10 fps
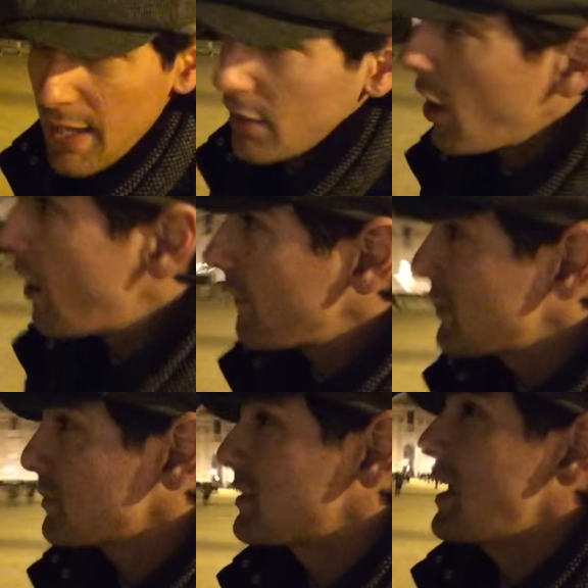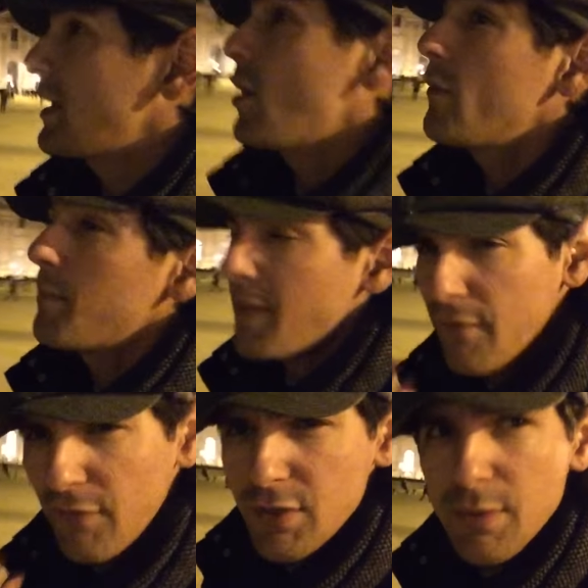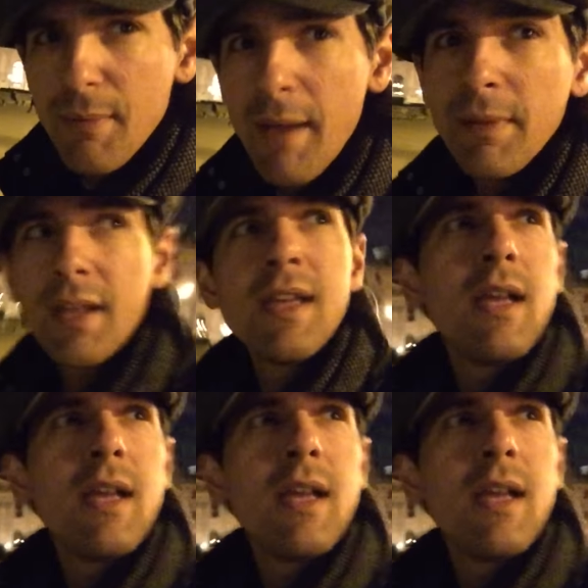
later all of this was taken over by the French Republic,